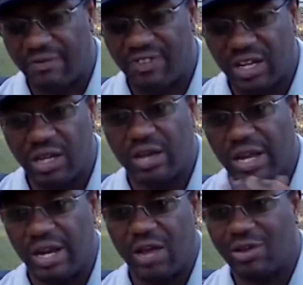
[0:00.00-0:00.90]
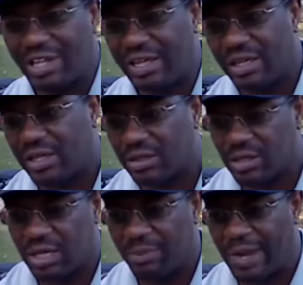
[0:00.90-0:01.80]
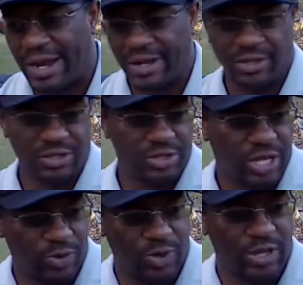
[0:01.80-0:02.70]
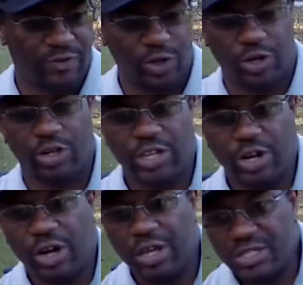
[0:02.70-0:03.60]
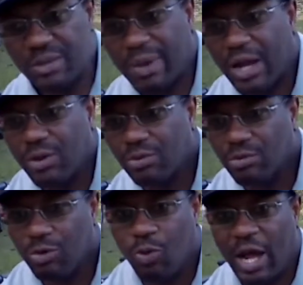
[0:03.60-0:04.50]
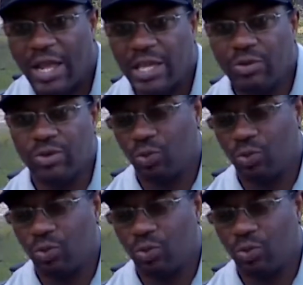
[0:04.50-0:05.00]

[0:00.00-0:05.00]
video and then I'll link it in mine, so that way if you're curious about why you would